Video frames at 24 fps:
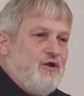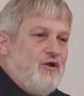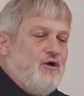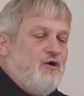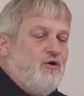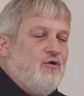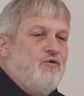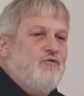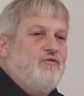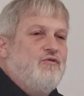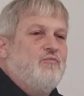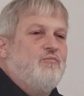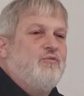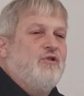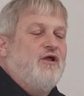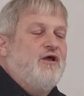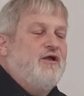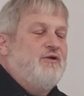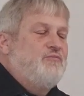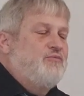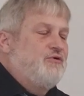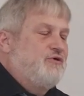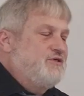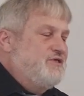Oh, the
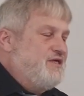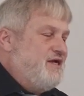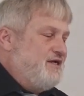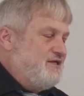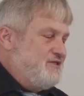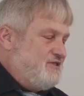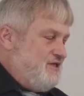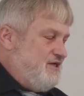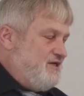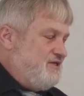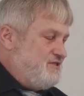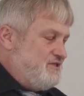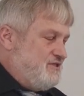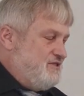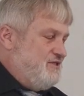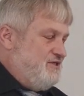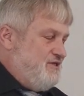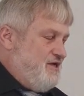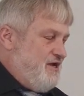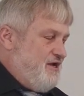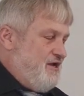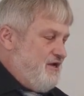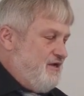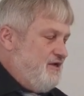blood protects us
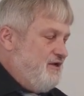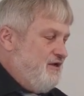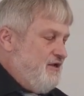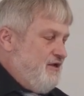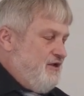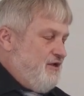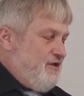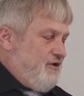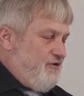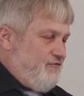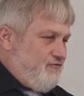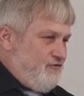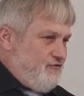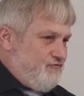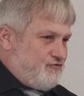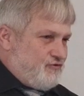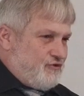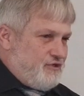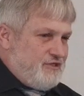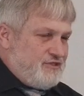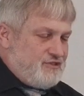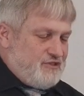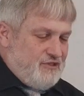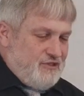today. If you've
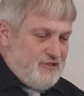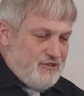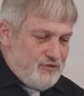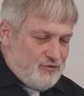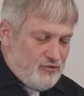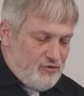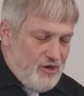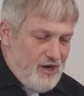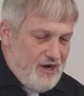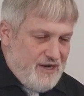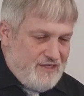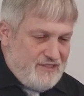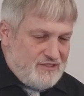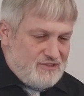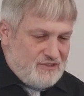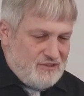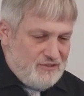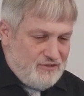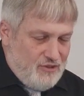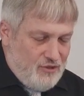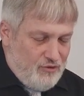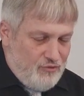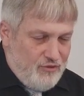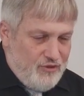trusted in Christ
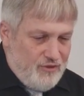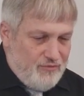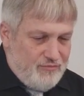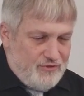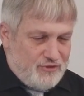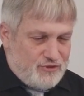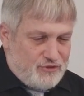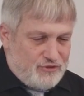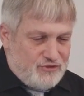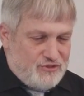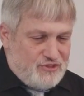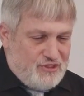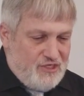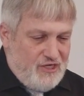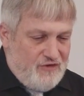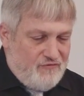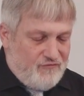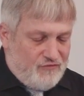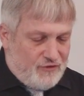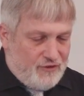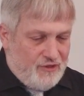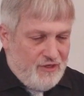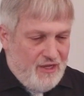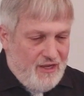and know Him as your
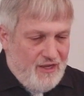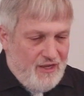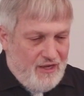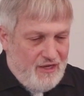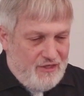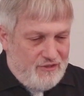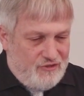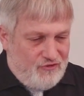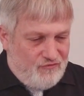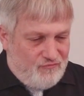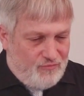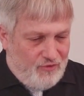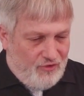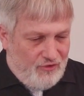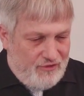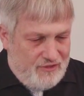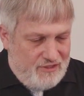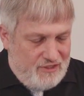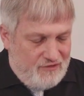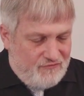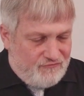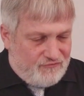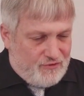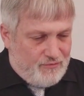Savior and you have
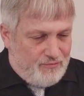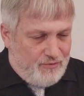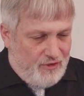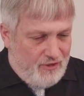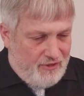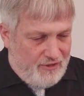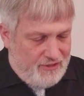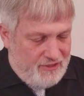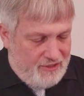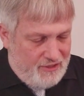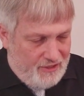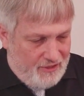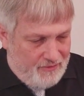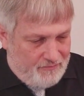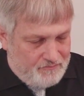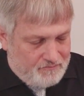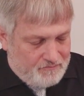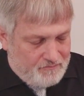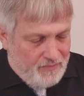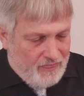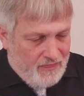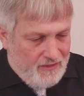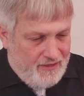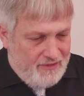believed upon Him,
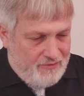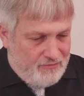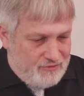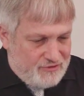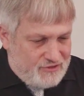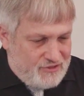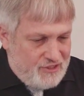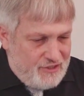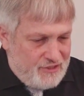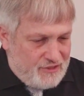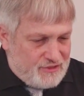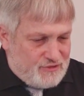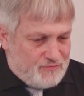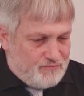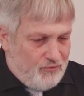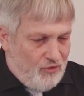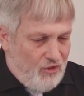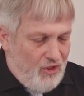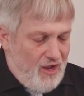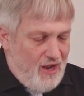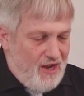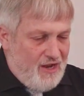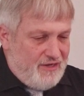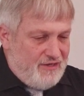it was His
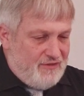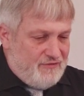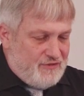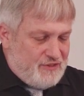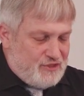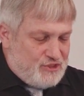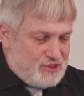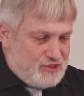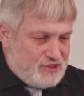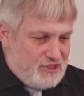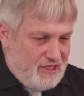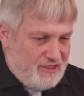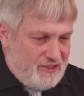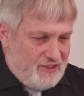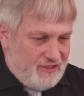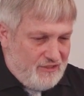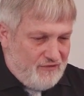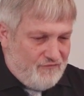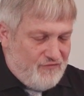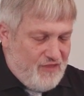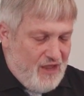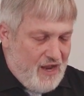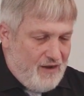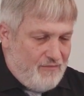blood and the shedding
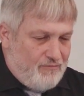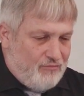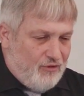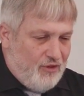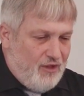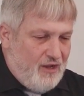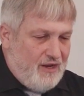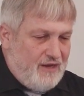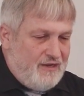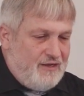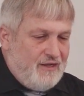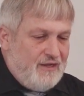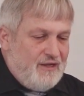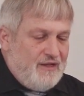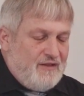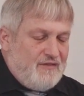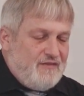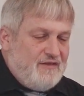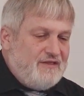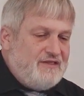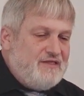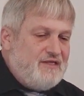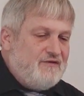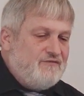of that blood
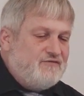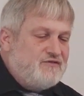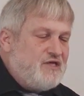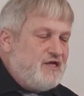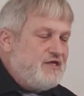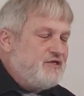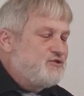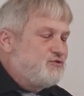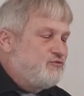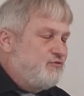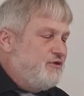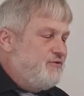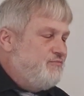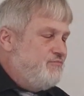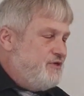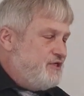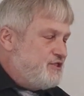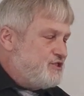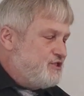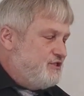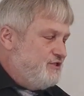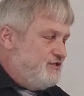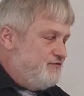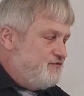that gives us
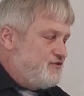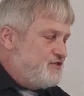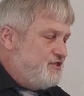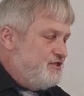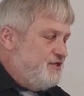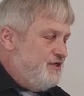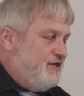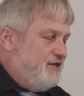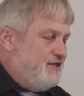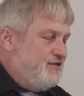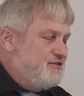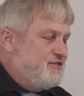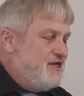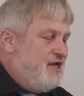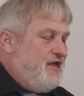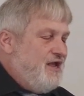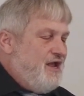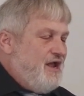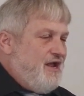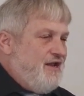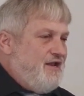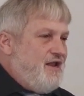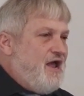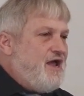remission of sins.
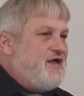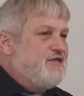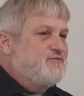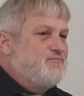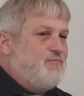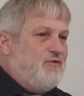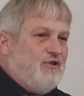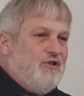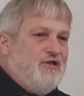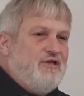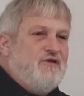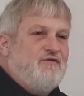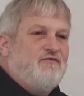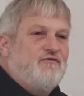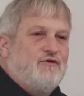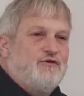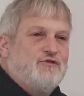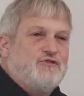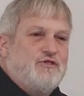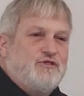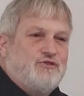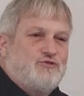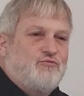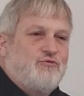And as
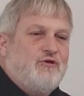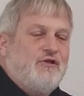believers, it's